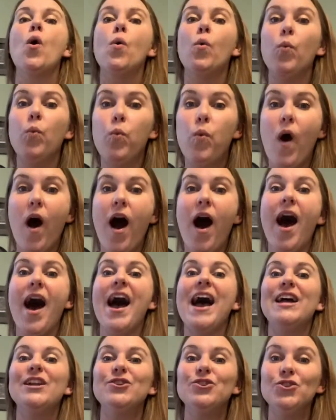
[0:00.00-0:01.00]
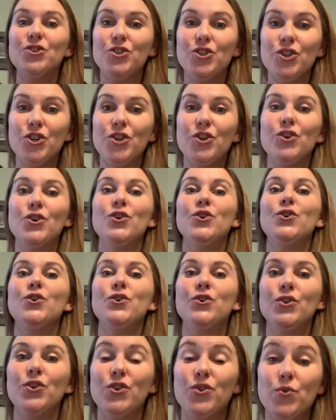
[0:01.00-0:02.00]
One,
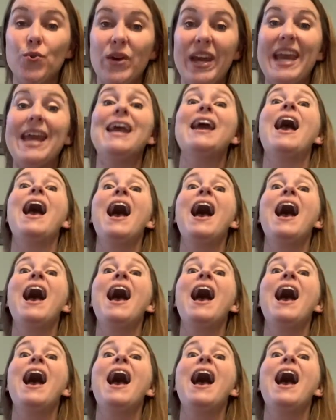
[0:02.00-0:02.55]
two, three.